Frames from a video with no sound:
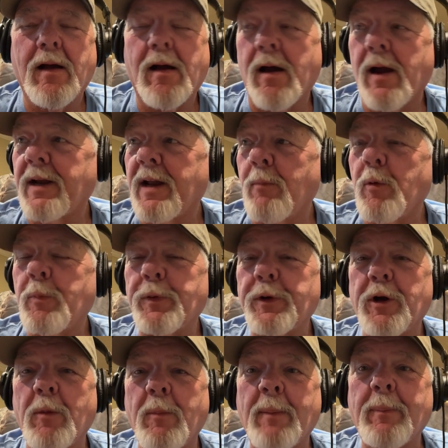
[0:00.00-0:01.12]
All right, I'm going to
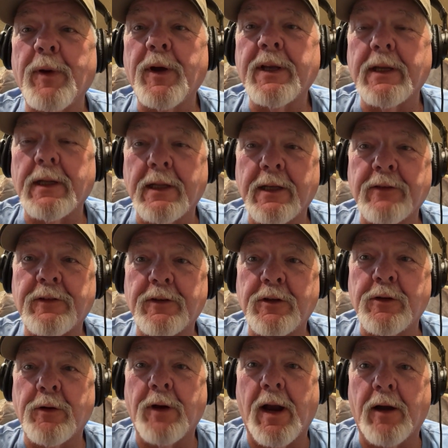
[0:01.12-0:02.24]
put it on my bucket list
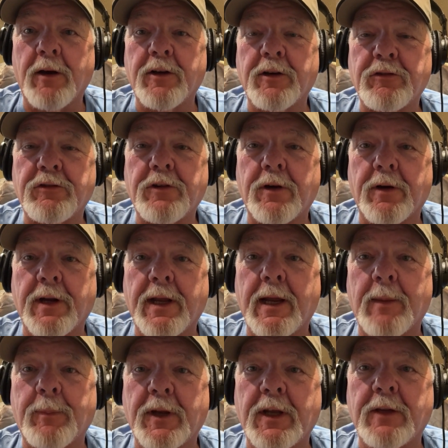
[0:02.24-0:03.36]
that you and I are going to share
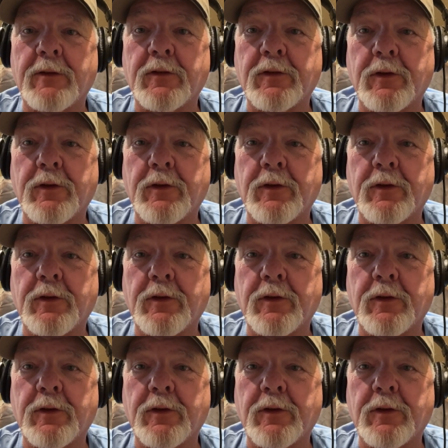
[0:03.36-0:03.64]
camp again